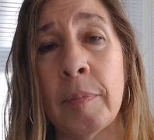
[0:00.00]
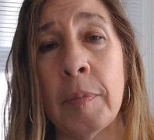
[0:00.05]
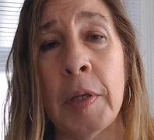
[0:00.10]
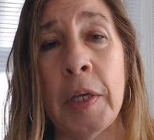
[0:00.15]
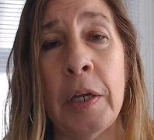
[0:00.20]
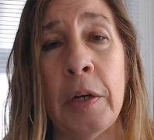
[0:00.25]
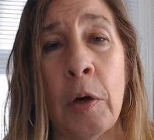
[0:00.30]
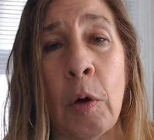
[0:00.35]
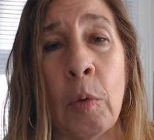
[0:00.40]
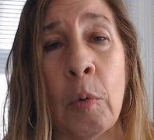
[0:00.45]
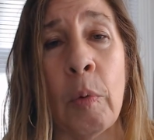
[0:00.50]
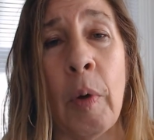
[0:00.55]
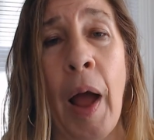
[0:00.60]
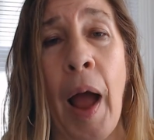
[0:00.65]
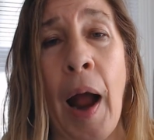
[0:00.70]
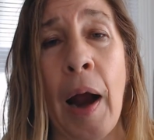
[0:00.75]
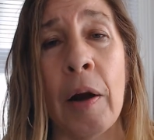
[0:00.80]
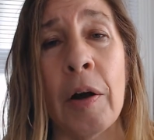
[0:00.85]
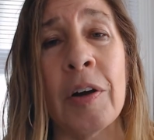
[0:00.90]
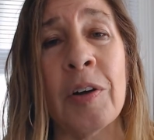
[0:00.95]
you know,
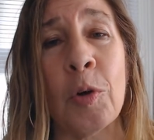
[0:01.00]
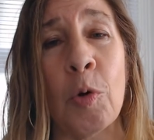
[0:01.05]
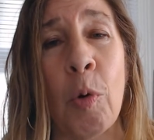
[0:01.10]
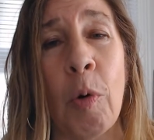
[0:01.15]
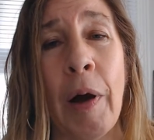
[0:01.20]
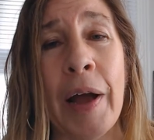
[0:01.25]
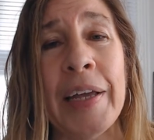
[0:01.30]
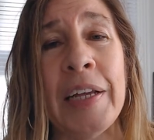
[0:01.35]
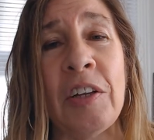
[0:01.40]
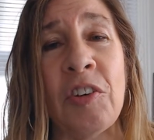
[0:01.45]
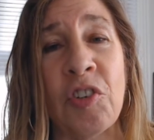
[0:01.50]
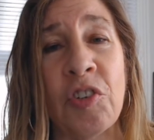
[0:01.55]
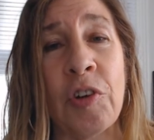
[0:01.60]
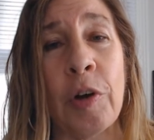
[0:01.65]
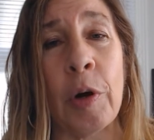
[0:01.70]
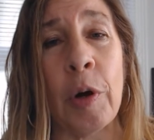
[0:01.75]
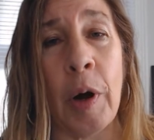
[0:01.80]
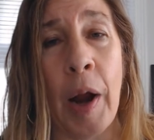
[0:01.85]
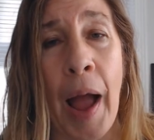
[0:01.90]
aren't quite sure